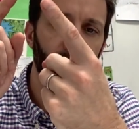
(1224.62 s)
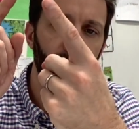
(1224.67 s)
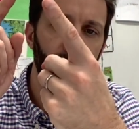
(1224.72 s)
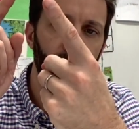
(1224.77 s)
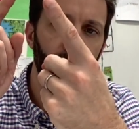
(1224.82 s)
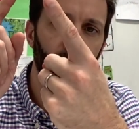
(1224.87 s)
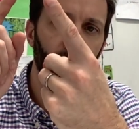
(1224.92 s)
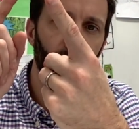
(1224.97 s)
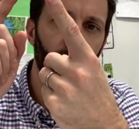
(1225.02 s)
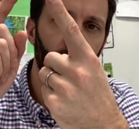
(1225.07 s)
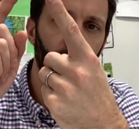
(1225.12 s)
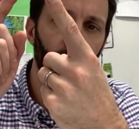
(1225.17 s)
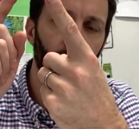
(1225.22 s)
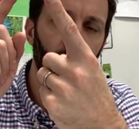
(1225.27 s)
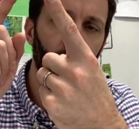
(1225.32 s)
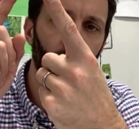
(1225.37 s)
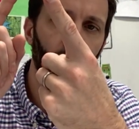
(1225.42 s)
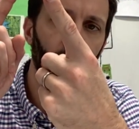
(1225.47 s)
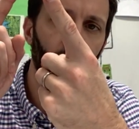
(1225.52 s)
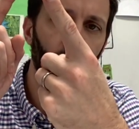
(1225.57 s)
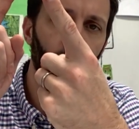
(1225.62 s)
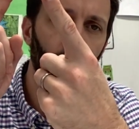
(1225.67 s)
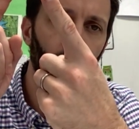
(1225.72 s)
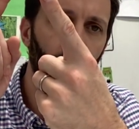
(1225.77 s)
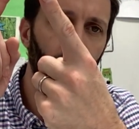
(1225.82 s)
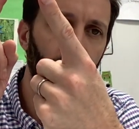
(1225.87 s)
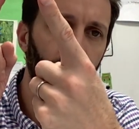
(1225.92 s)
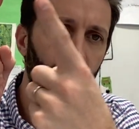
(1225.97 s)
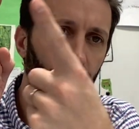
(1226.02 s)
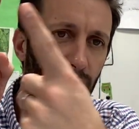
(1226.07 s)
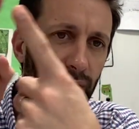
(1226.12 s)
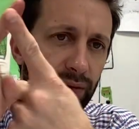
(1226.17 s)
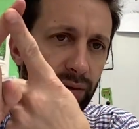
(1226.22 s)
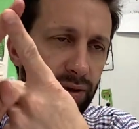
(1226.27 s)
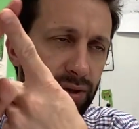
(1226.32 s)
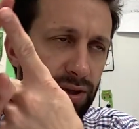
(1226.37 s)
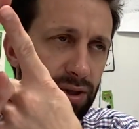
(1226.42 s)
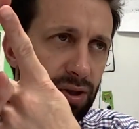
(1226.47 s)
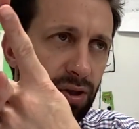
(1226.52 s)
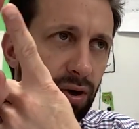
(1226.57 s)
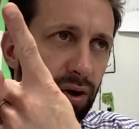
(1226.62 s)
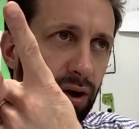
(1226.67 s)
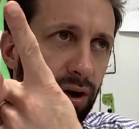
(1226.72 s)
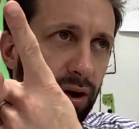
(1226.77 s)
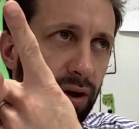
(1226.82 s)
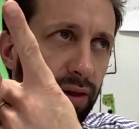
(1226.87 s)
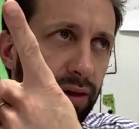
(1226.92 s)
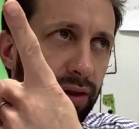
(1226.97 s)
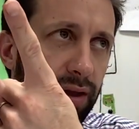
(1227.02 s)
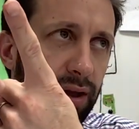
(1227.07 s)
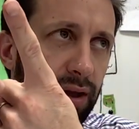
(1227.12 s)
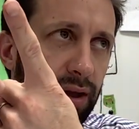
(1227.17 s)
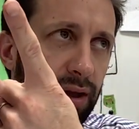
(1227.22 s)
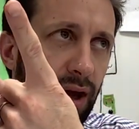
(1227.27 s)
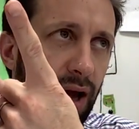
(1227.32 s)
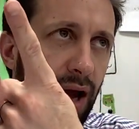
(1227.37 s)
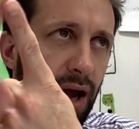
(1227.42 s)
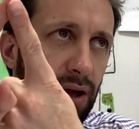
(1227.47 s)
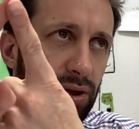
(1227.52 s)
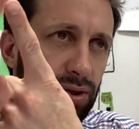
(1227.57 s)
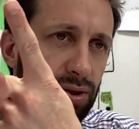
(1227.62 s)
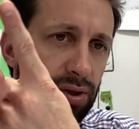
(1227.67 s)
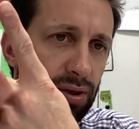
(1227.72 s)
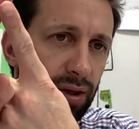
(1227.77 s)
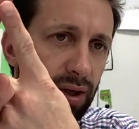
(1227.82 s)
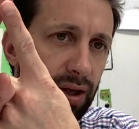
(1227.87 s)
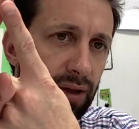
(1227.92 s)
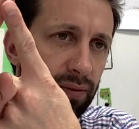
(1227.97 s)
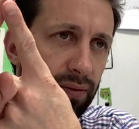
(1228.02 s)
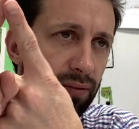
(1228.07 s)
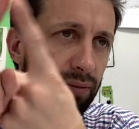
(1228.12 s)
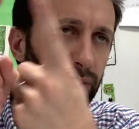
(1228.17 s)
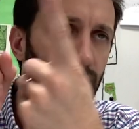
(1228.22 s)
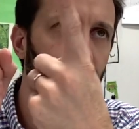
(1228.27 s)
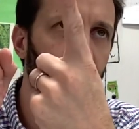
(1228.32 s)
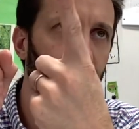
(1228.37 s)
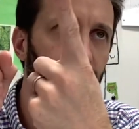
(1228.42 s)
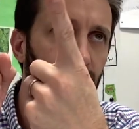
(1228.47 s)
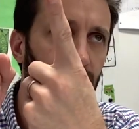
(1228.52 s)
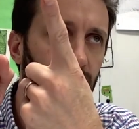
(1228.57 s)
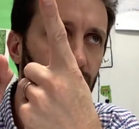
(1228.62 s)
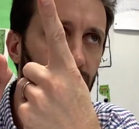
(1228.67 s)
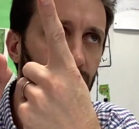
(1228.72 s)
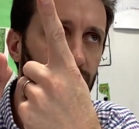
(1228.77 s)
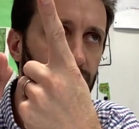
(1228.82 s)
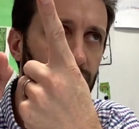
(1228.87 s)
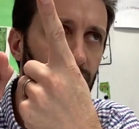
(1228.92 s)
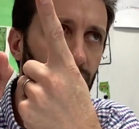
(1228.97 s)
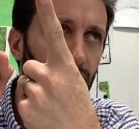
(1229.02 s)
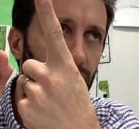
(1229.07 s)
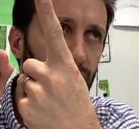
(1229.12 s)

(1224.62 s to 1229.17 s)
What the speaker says: so where rivers start, the oxygen level, no, let's go